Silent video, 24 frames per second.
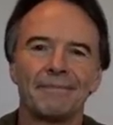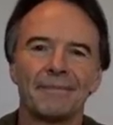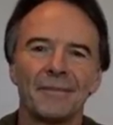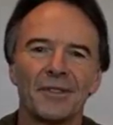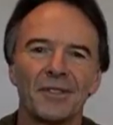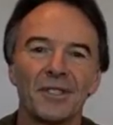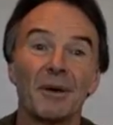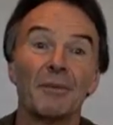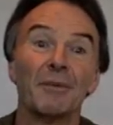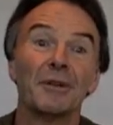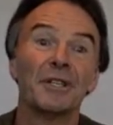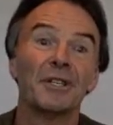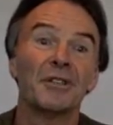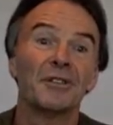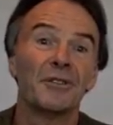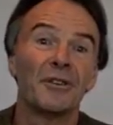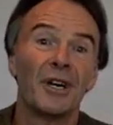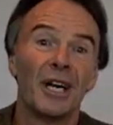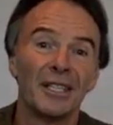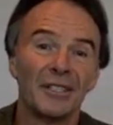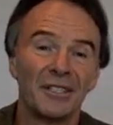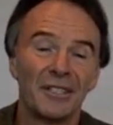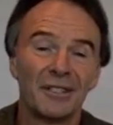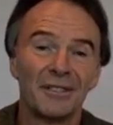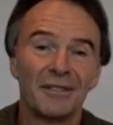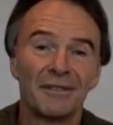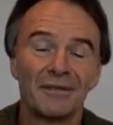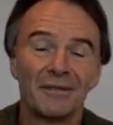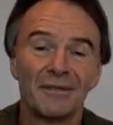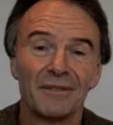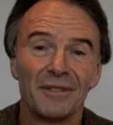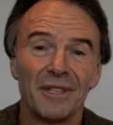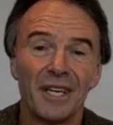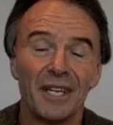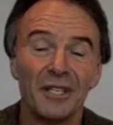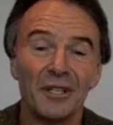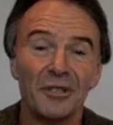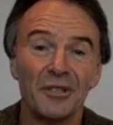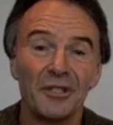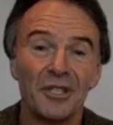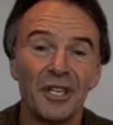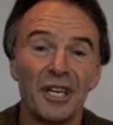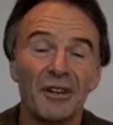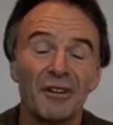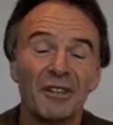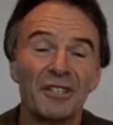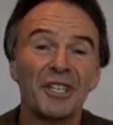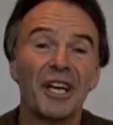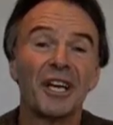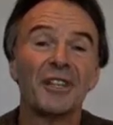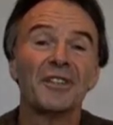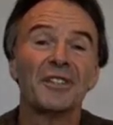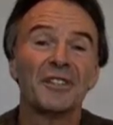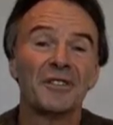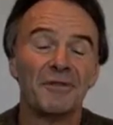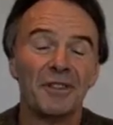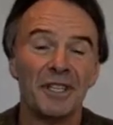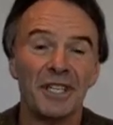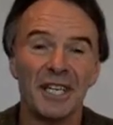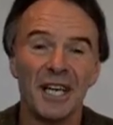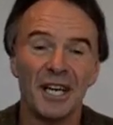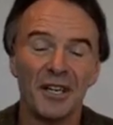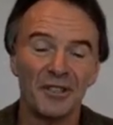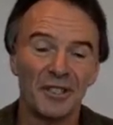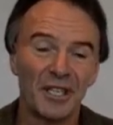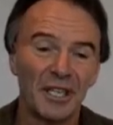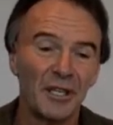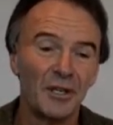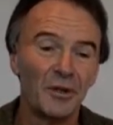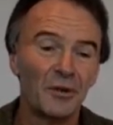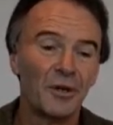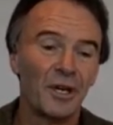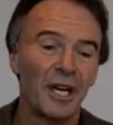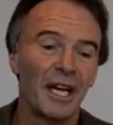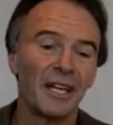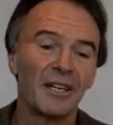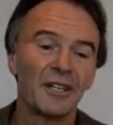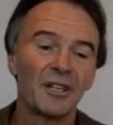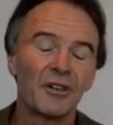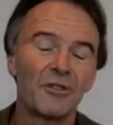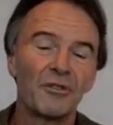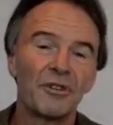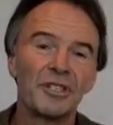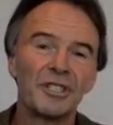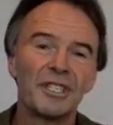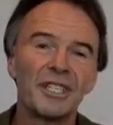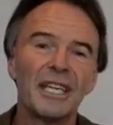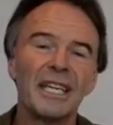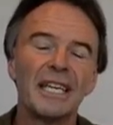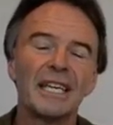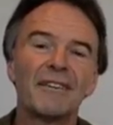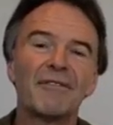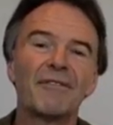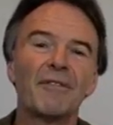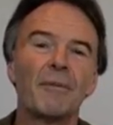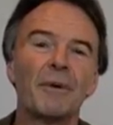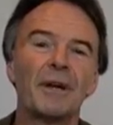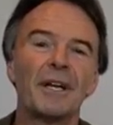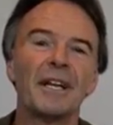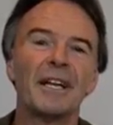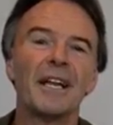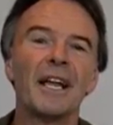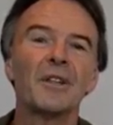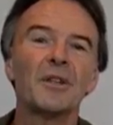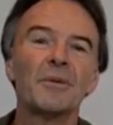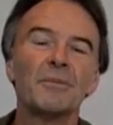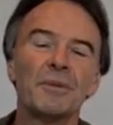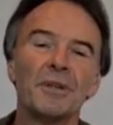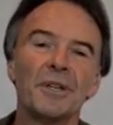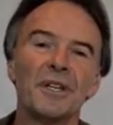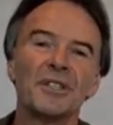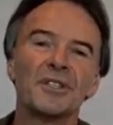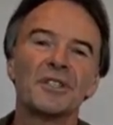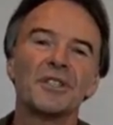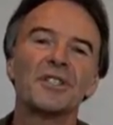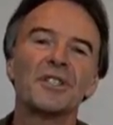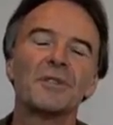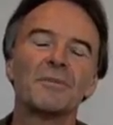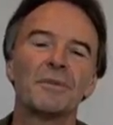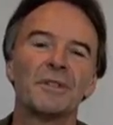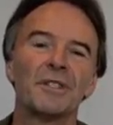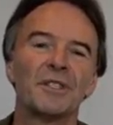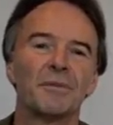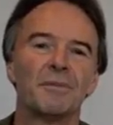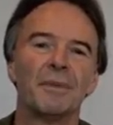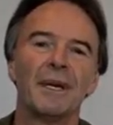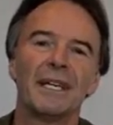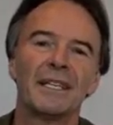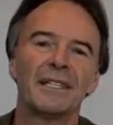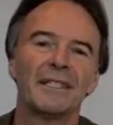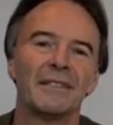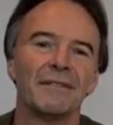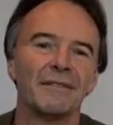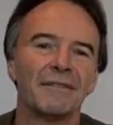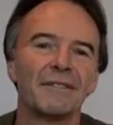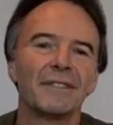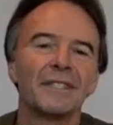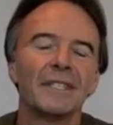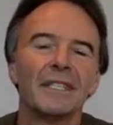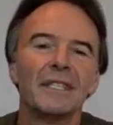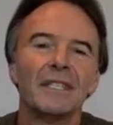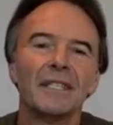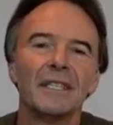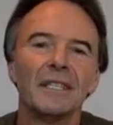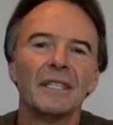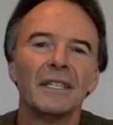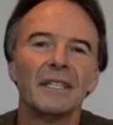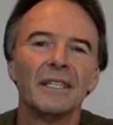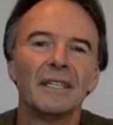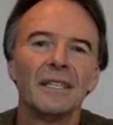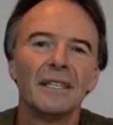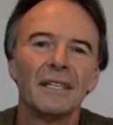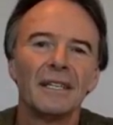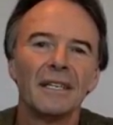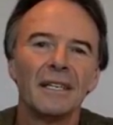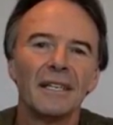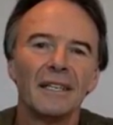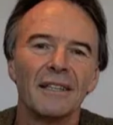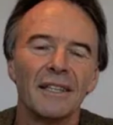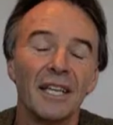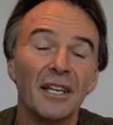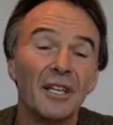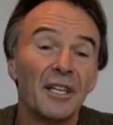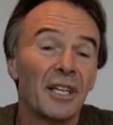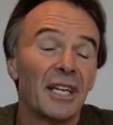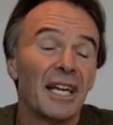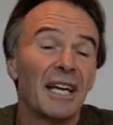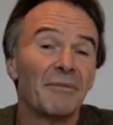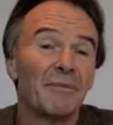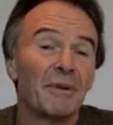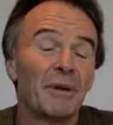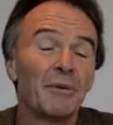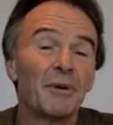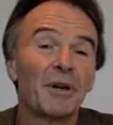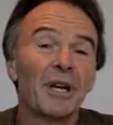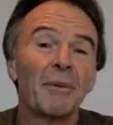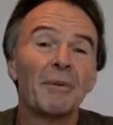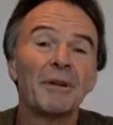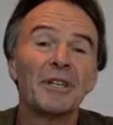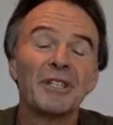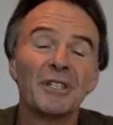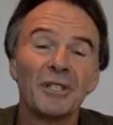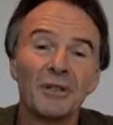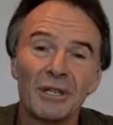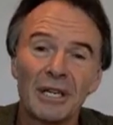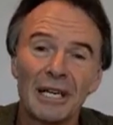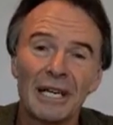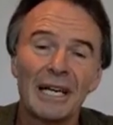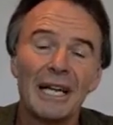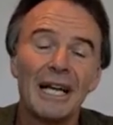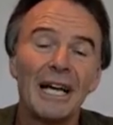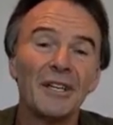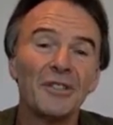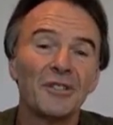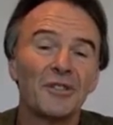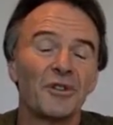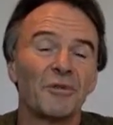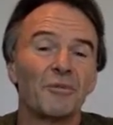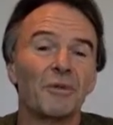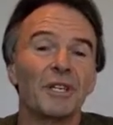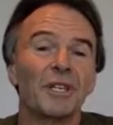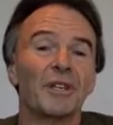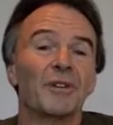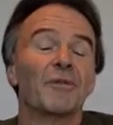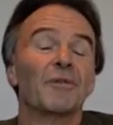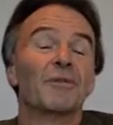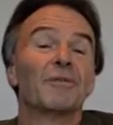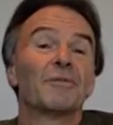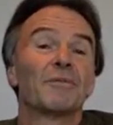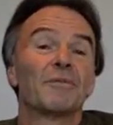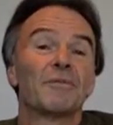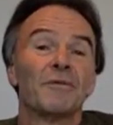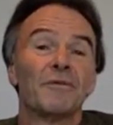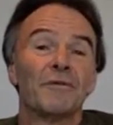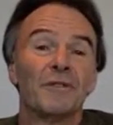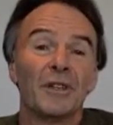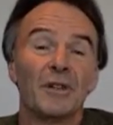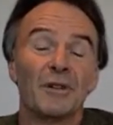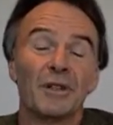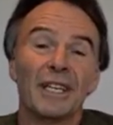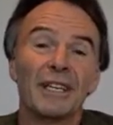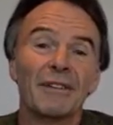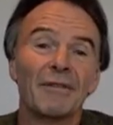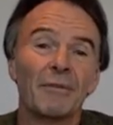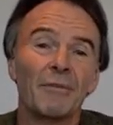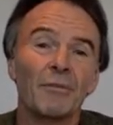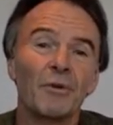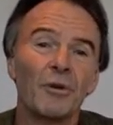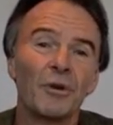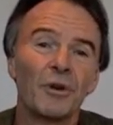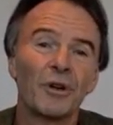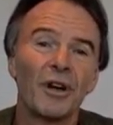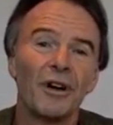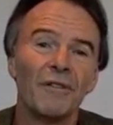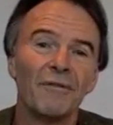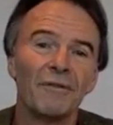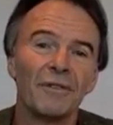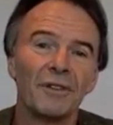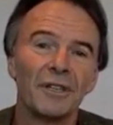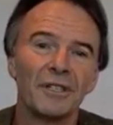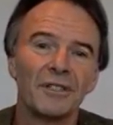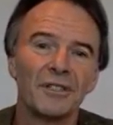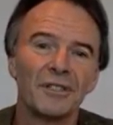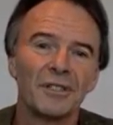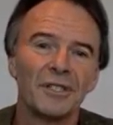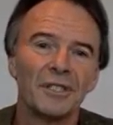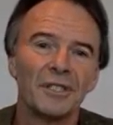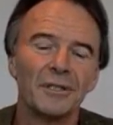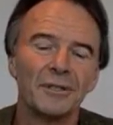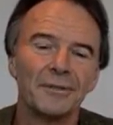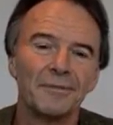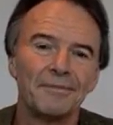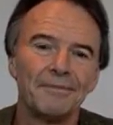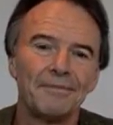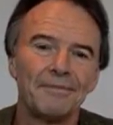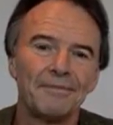someone you trust, and you share each other's videos and look and critique from another person's perspective. Then you can have people come into your classroom and you feel even more confident still.